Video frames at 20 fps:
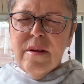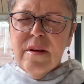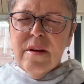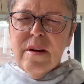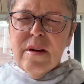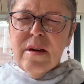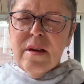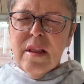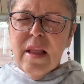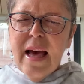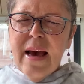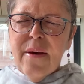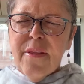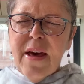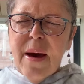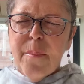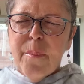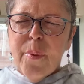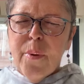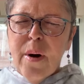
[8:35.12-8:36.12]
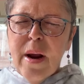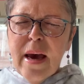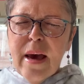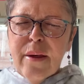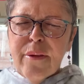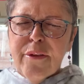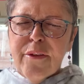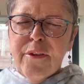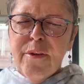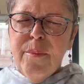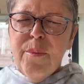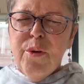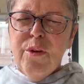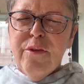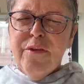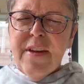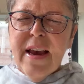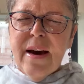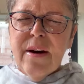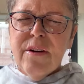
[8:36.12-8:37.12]
allow that breath to
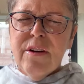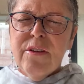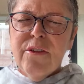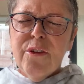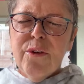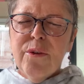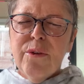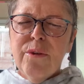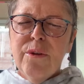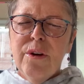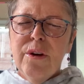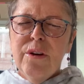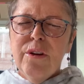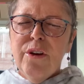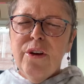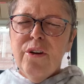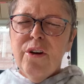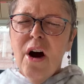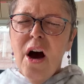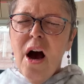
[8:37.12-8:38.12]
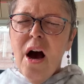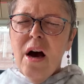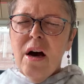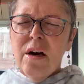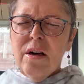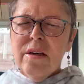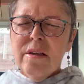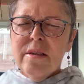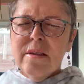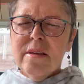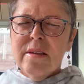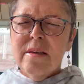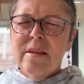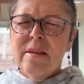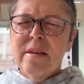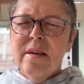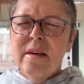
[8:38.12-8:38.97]
move down into your heart,